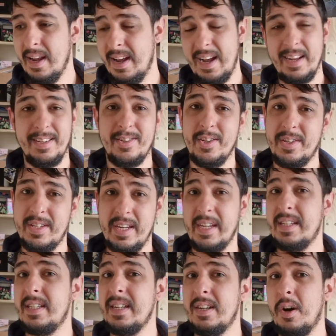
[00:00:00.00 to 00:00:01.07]
and it's just
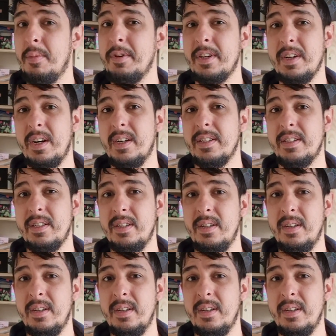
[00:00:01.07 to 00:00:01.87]
60 common cards.